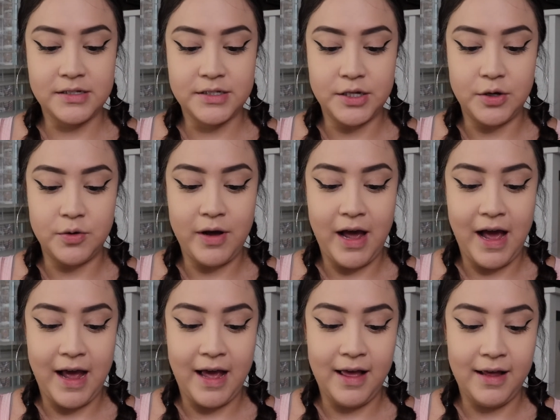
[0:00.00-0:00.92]
So
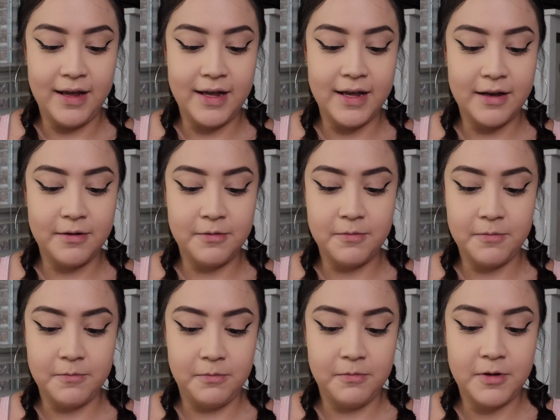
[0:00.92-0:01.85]
I
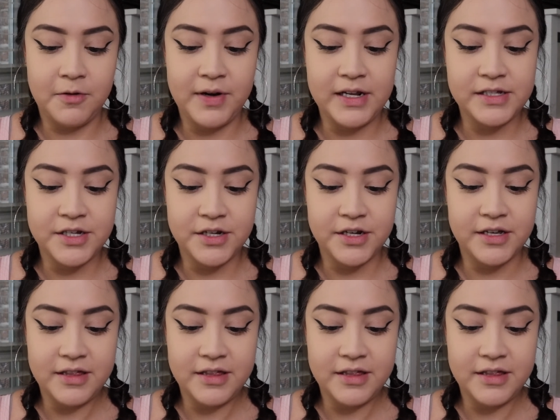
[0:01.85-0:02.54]
already took